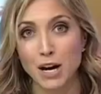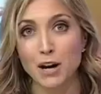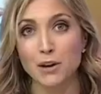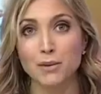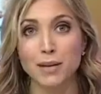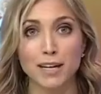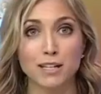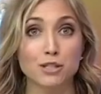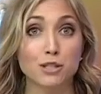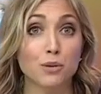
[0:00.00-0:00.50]

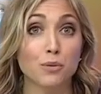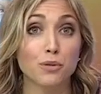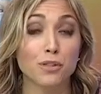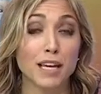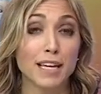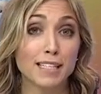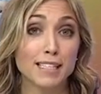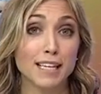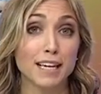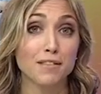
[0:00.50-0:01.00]
Okay, so
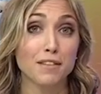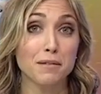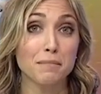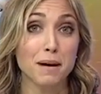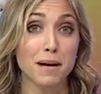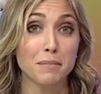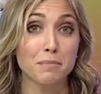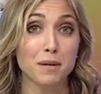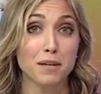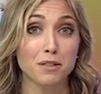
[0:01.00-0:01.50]

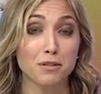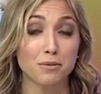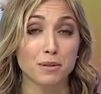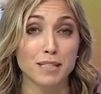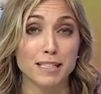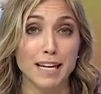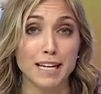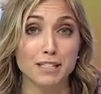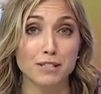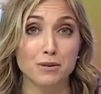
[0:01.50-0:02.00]
Thanksgiving might be
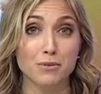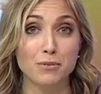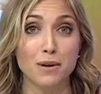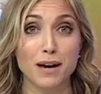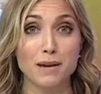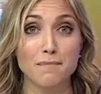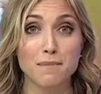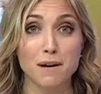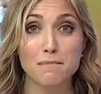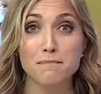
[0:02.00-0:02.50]
three days
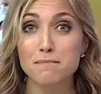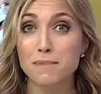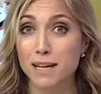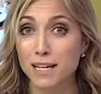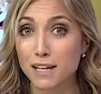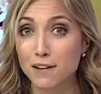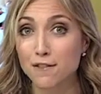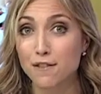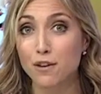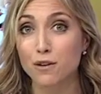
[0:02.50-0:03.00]
away, but
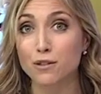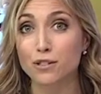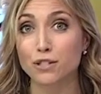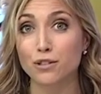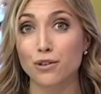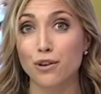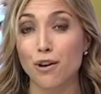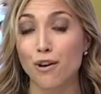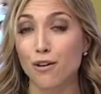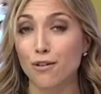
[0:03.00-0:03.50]
many
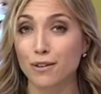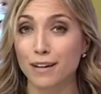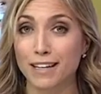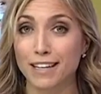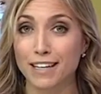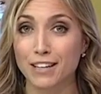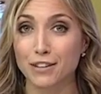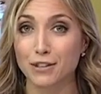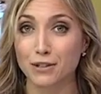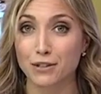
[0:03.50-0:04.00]
folks are
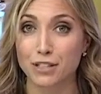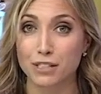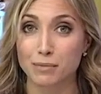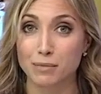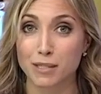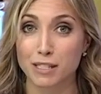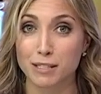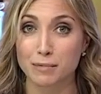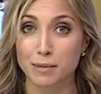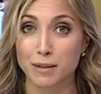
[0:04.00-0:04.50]
already in the
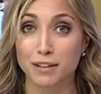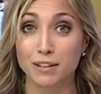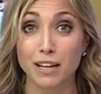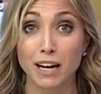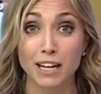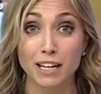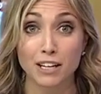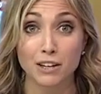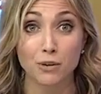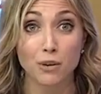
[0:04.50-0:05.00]
Christmas
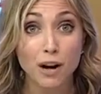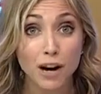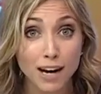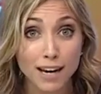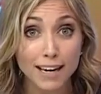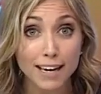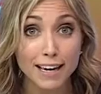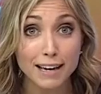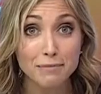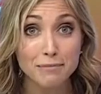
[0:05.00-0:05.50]
spirit. I know
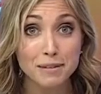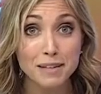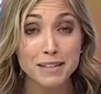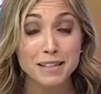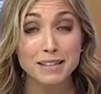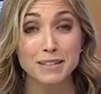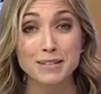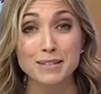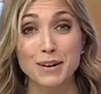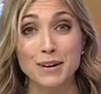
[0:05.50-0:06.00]
I am.
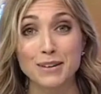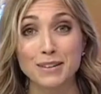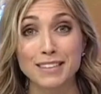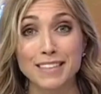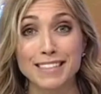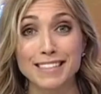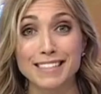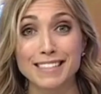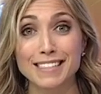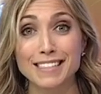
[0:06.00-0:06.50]
This
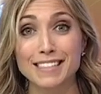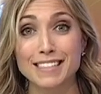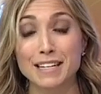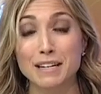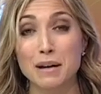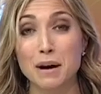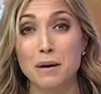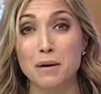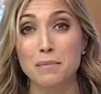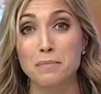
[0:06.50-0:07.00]
holiday
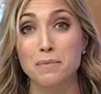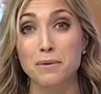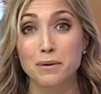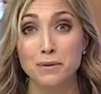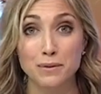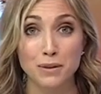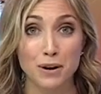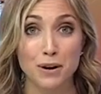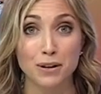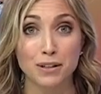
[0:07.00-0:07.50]
season, uh,
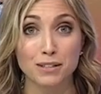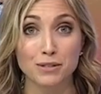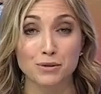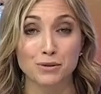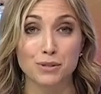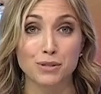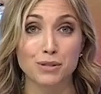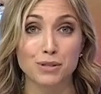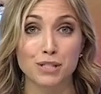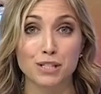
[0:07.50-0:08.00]
Boone Hall
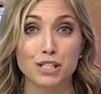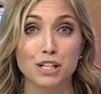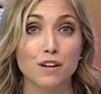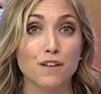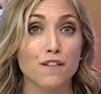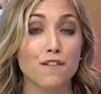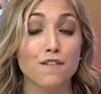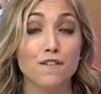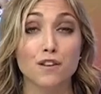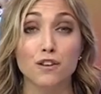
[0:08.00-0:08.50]
introduces
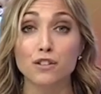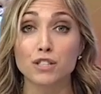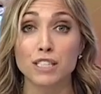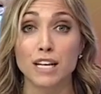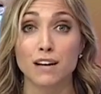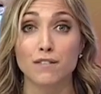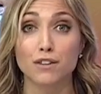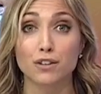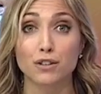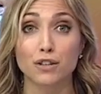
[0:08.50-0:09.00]
their
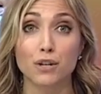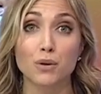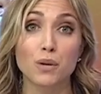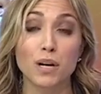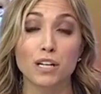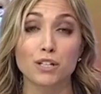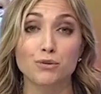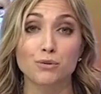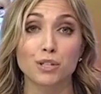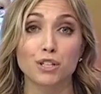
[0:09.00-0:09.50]
first ever
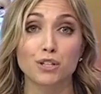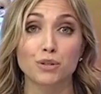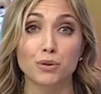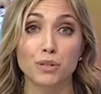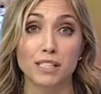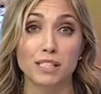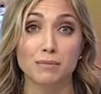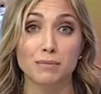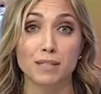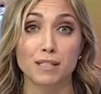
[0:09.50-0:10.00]
Lowcountry
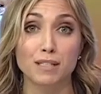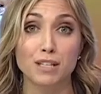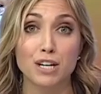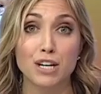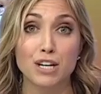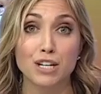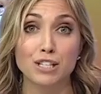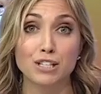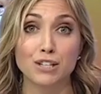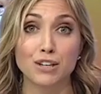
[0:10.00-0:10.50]
Christmas
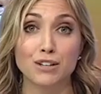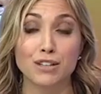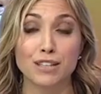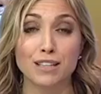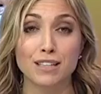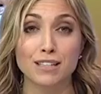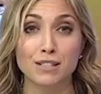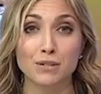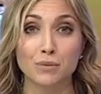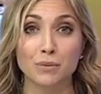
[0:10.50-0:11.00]

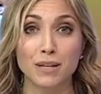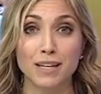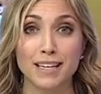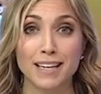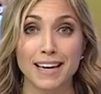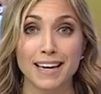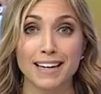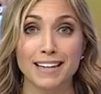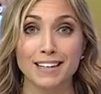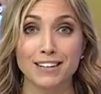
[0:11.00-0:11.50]
starting this
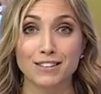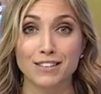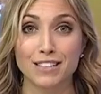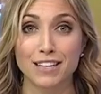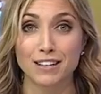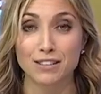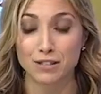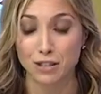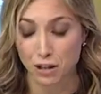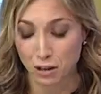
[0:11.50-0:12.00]
week. And here
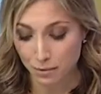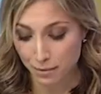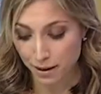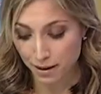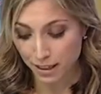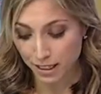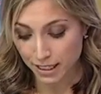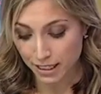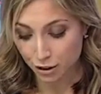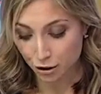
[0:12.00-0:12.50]
to tell us all
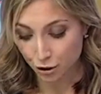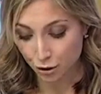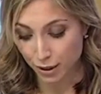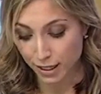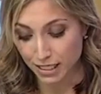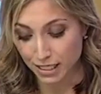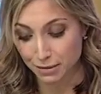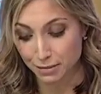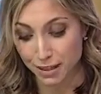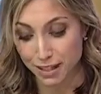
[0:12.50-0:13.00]
about it is
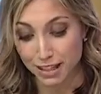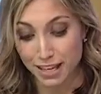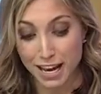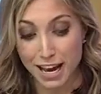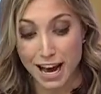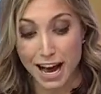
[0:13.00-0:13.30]
Trey Smith.